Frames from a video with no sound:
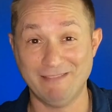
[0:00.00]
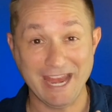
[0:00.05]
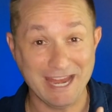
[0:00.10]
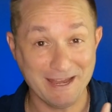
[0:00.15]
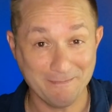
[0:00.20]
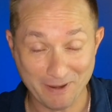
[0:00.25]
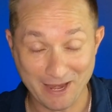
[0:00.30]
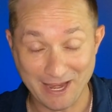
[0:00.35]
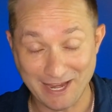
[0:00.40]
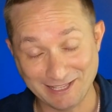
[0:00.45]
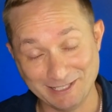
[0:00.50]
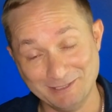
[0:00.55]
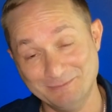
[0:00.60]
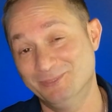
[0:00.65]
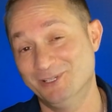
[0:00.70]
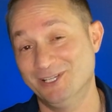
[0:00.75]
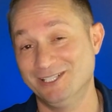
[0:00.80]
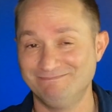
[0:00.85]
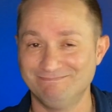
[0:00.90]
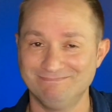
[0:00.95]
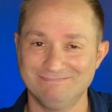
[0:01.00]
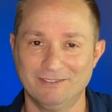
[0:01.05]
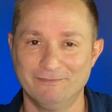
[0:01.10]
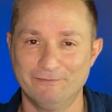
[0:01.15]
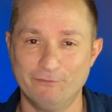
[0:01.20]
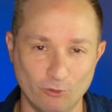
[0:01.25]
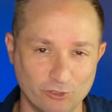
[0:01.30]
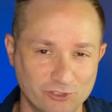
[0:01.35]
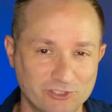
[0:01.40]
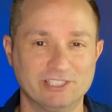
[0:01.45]
hate paying them, but
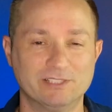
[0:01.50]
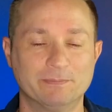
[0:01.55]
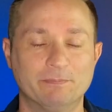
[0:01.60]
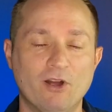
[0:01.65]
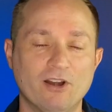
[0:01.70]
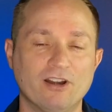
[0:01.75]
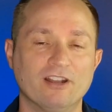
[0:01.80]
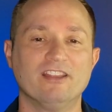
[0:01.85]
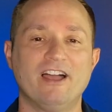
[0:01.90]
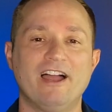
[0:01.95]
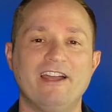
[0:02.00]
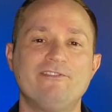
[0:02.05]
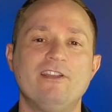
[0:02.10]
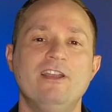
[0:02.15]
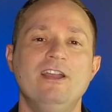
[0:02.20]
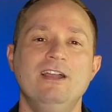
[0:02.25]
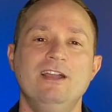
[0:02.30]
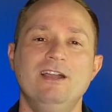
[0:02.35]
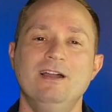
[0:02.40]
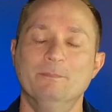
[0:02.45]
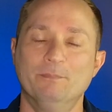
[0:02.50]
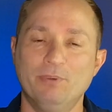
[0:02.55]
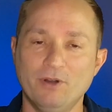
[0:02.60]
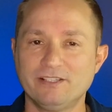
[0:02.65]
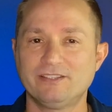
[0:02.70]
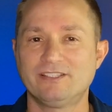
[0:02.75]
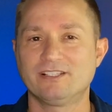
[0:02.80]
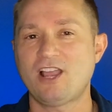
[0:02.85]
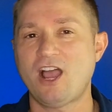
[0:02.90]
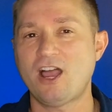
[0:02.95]
unfortunately, it's a part of life.
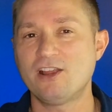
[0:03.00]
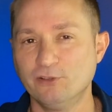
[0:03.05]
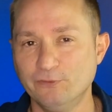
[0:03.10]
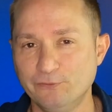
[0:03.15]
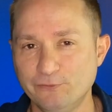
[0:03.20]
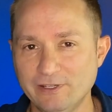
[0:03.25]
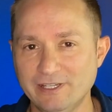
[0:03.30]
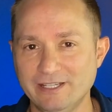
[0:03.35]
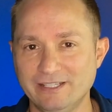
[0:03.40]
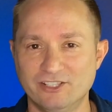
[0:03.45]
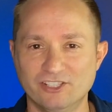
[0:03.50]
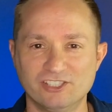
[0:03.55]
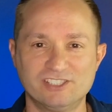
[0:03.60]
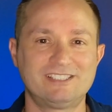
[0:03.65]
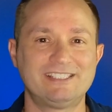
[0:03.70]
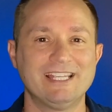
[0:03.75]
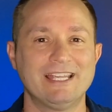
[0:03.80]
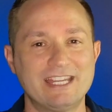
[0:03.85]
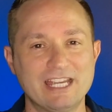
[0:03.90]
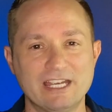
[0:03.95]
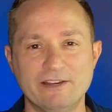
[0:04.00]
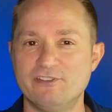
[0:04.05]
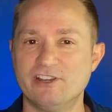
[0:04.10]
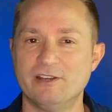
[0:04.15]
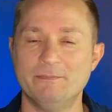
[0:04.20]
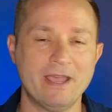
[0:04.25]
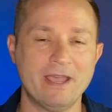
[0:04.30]
But the condo fee, it does take care of your